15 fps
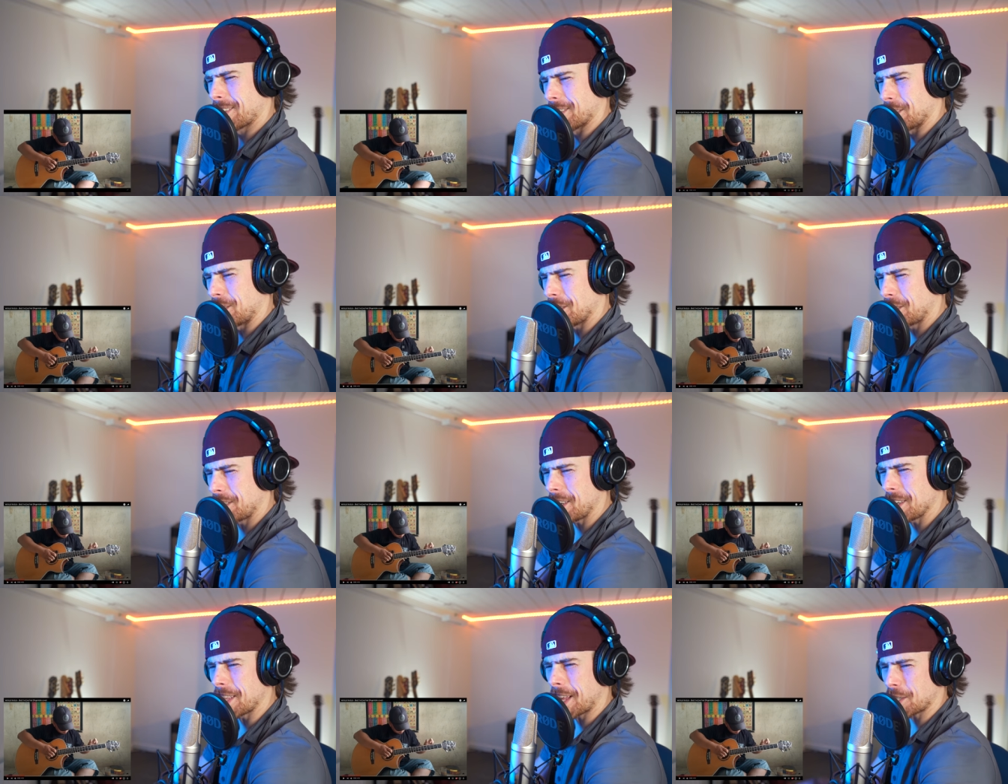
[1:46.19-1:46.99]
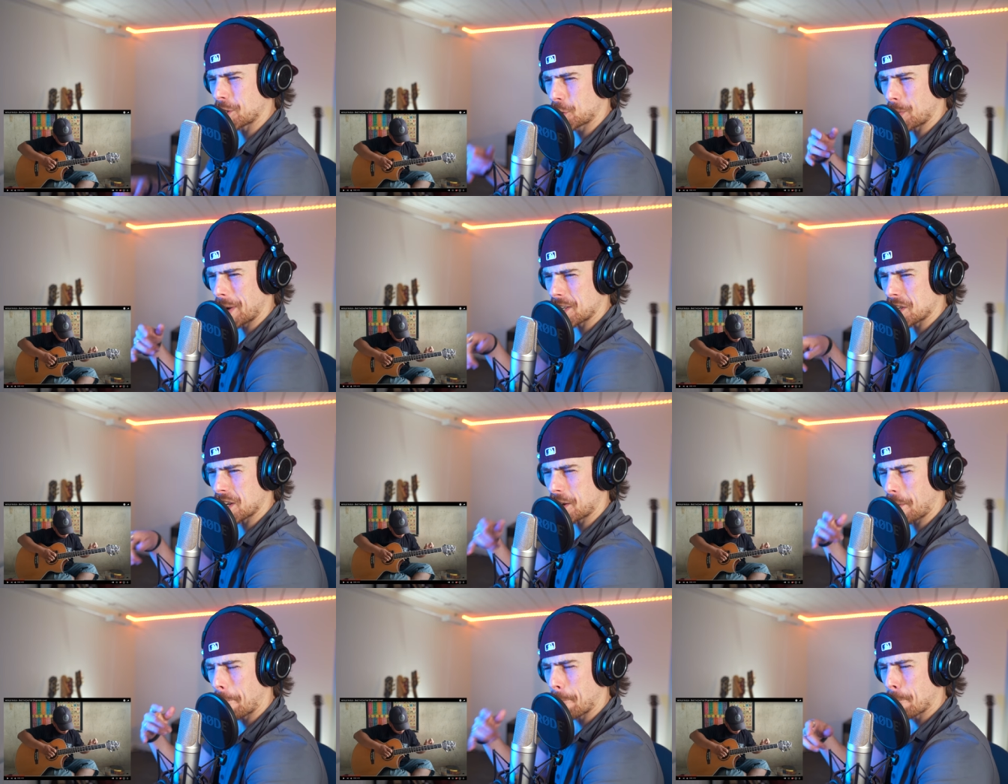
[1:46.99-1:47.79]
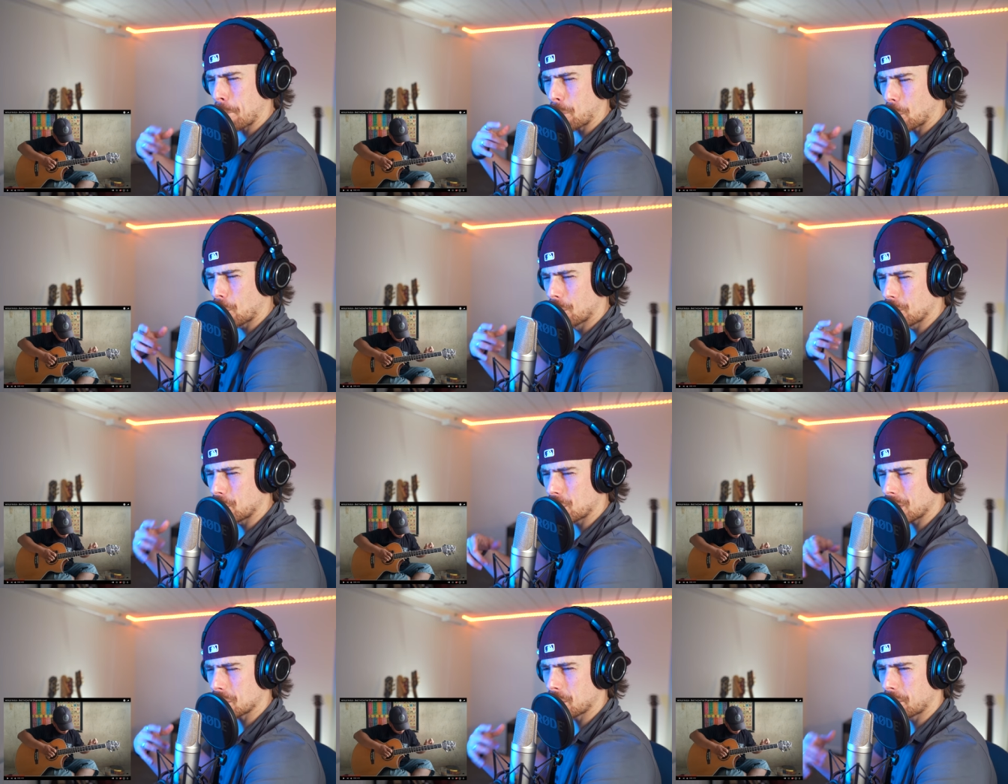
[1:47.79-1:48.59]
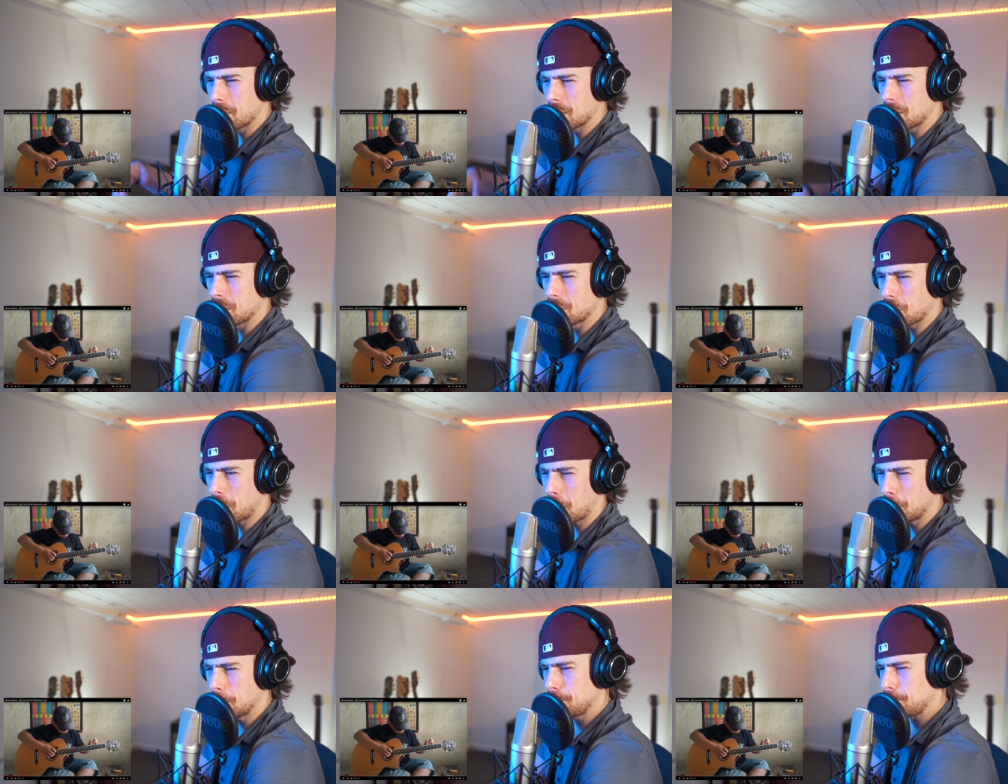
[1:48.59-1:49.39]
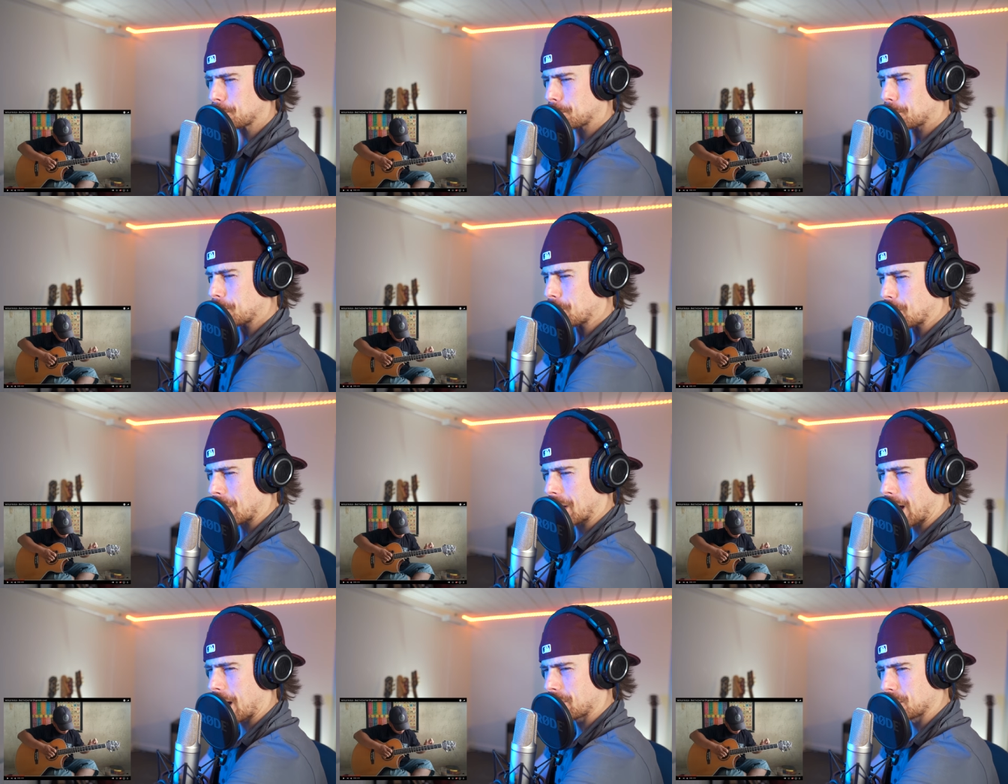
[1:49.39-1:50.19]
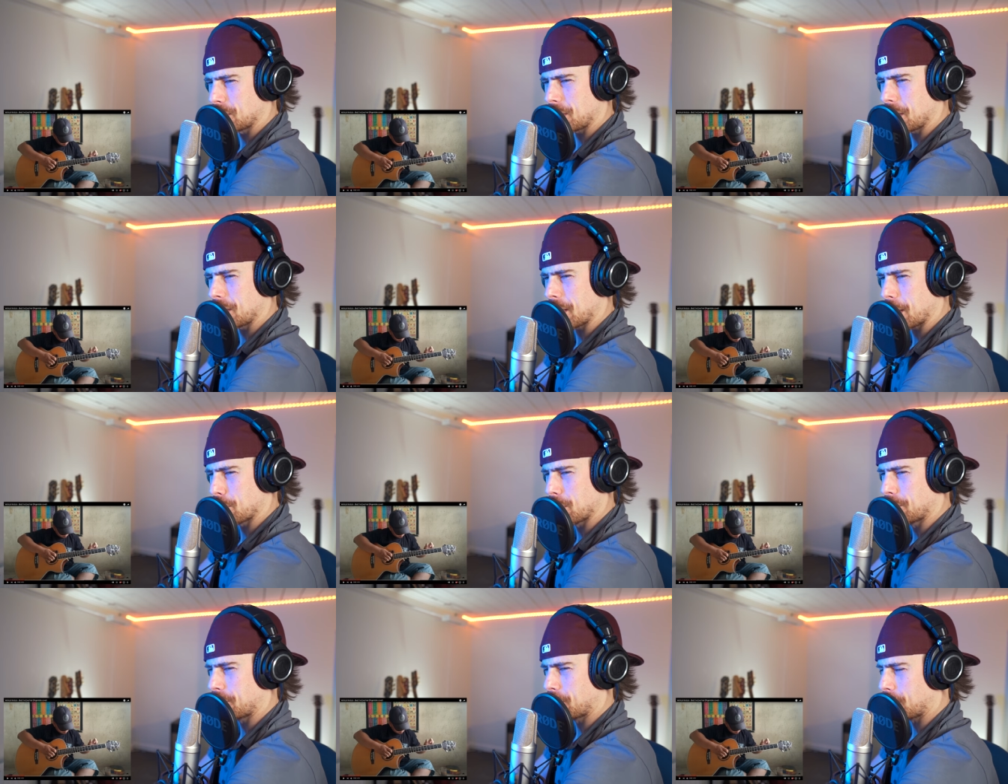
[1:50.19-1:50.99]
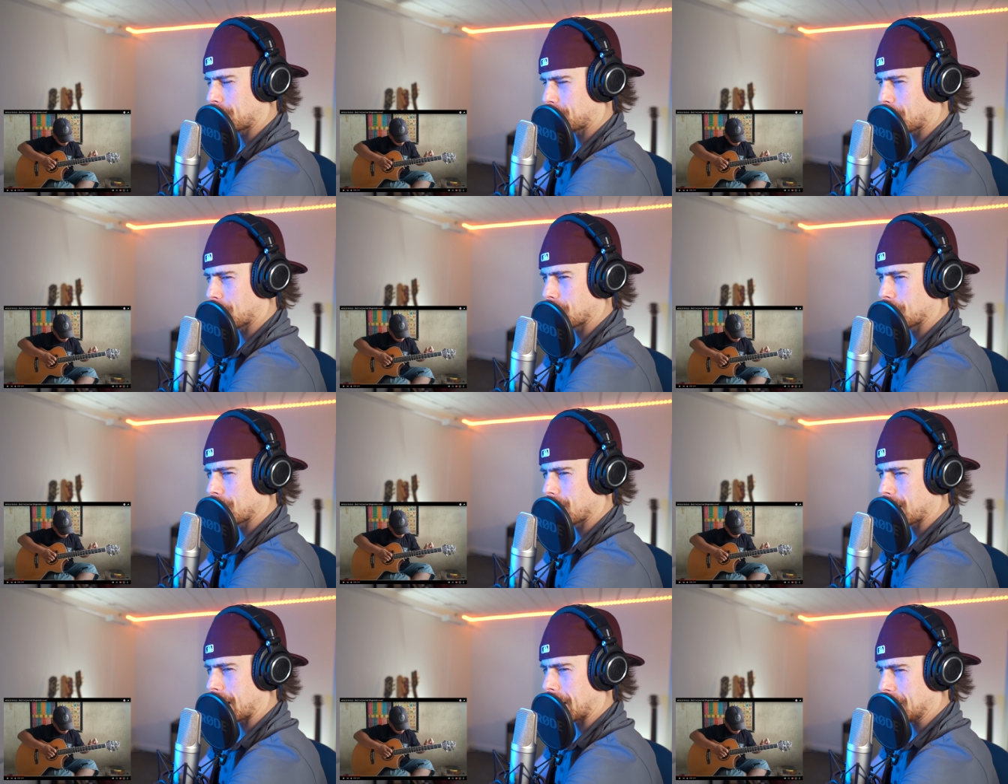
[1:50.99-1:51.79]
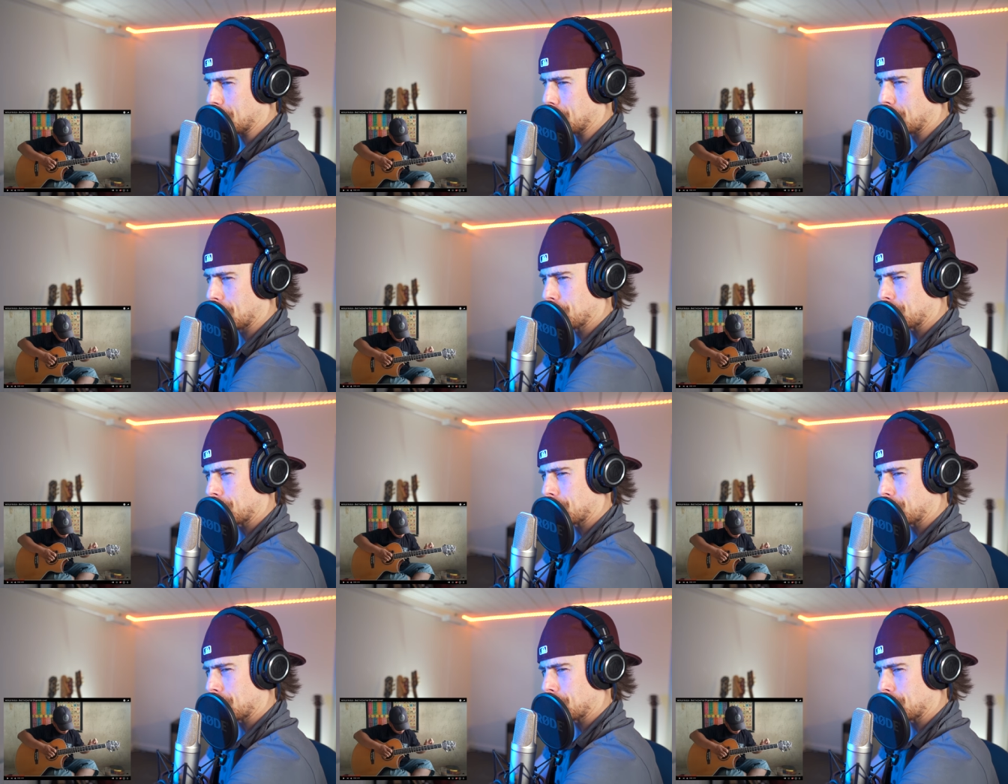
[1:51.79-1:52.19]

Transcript: Did you see that scratching on the chest of his guitar? I haven't seen that before from uh, Alip.